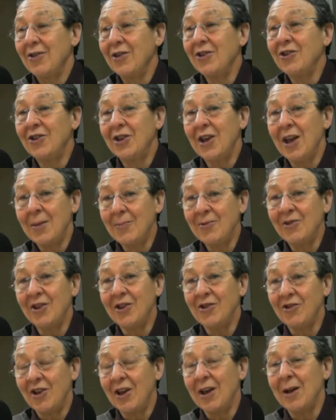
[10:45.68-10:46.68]
This comes
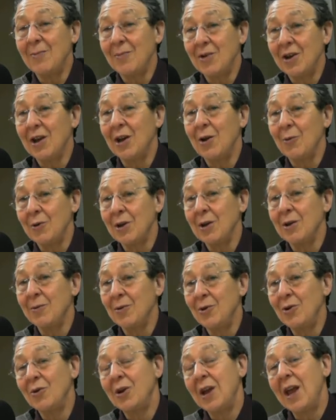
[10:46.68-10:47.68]
the time now where
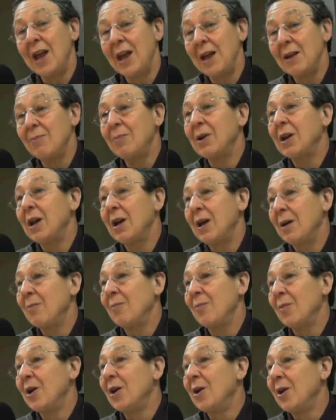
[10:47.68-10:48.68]
you can
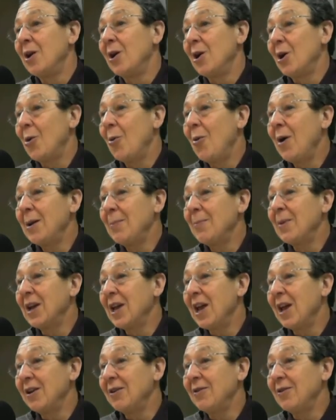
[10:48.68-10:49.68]
become quite
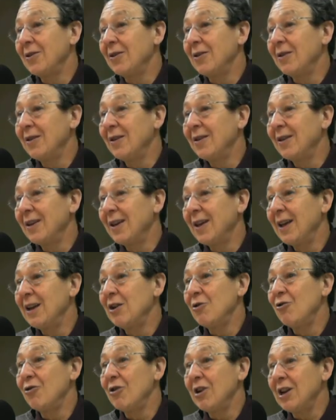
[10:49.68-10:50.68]
mechanical
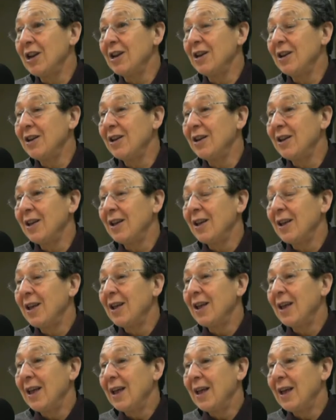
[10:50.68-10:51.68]
and drilling,
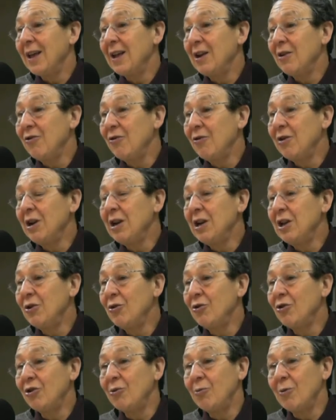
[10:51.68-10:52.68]
and really
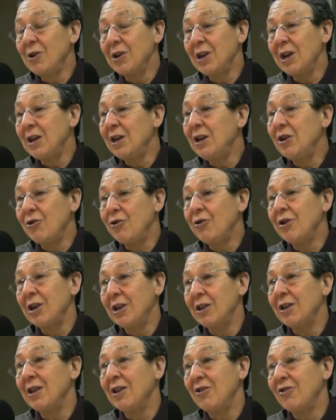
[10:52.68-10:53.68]
you just want any
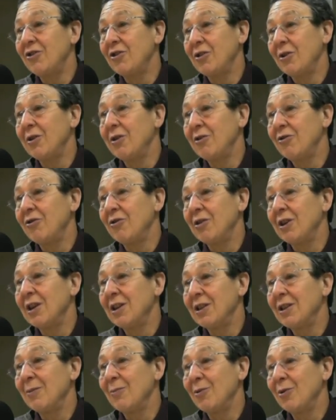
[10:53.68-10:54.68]
trick that's going to
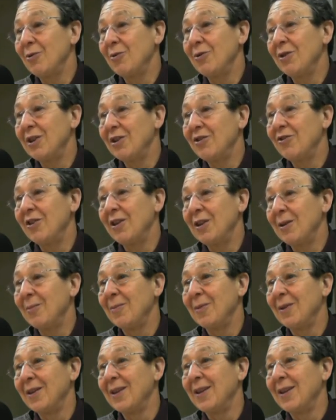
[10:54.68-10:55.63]
get them through the exam.